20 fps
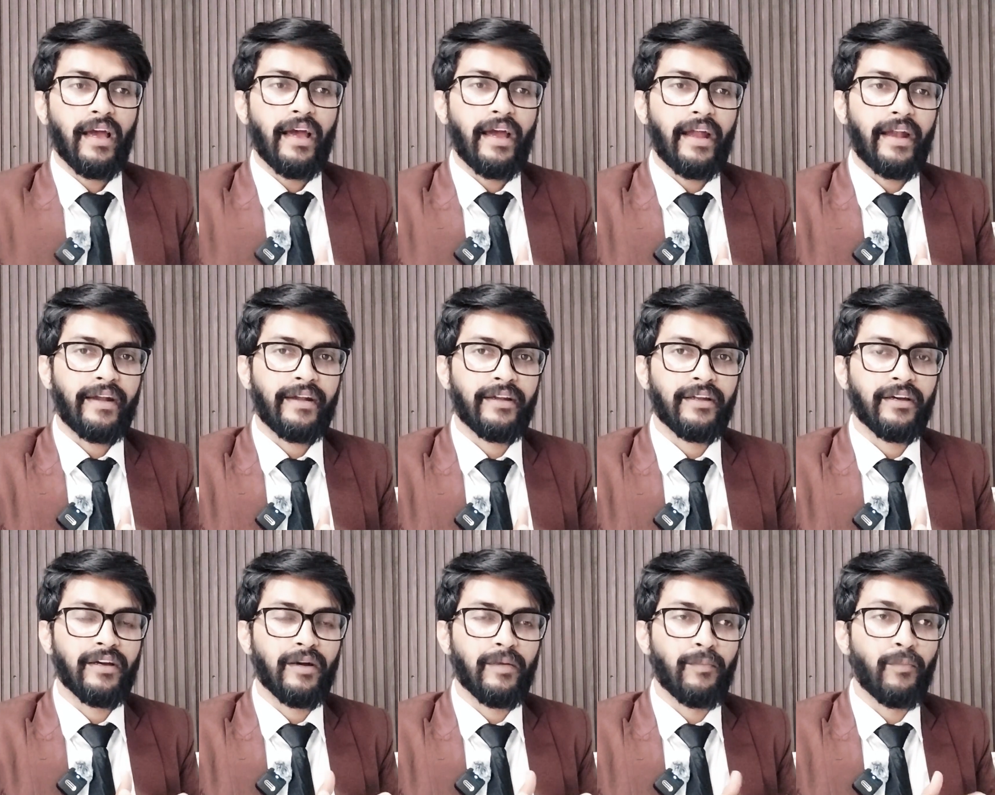
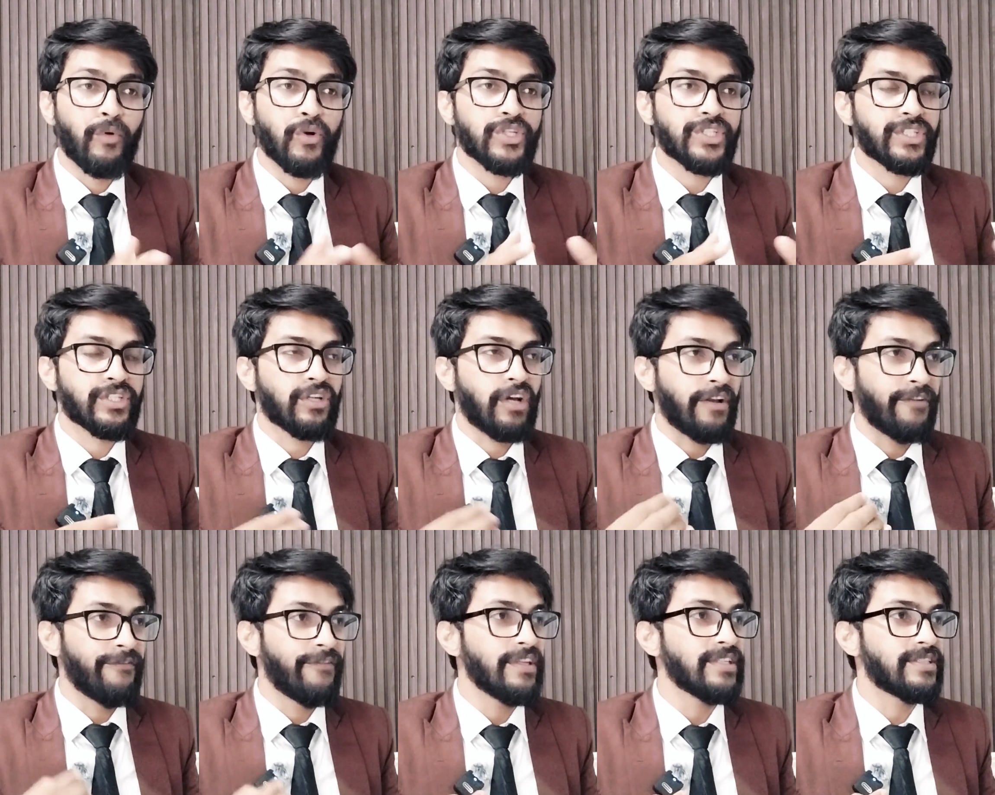and most
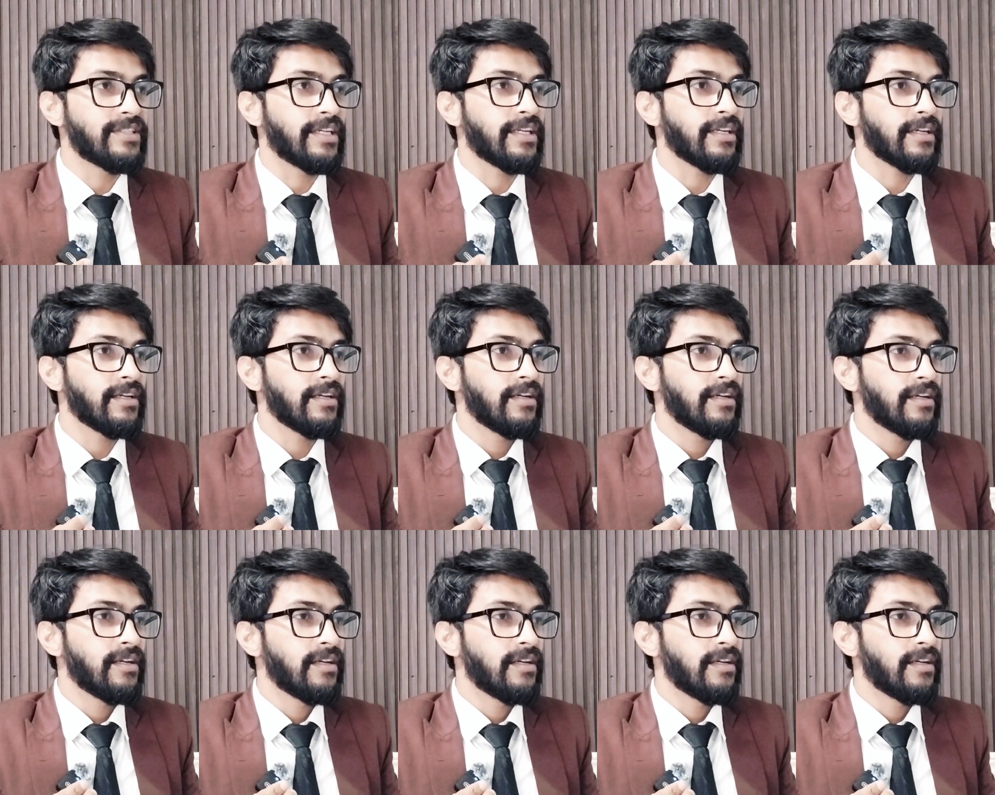convincing